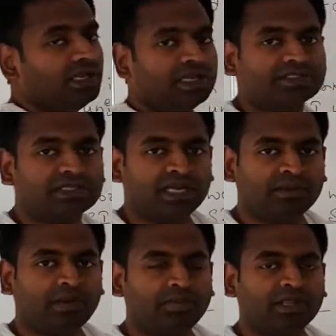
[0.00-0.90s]
Yes, I
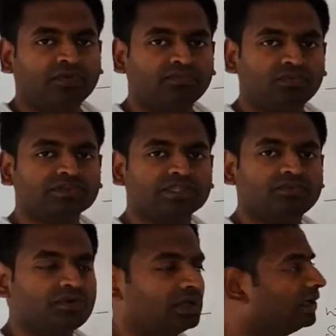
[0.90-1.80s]
am applying a force on the
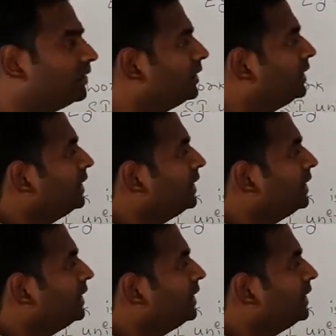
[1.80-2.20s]
wall.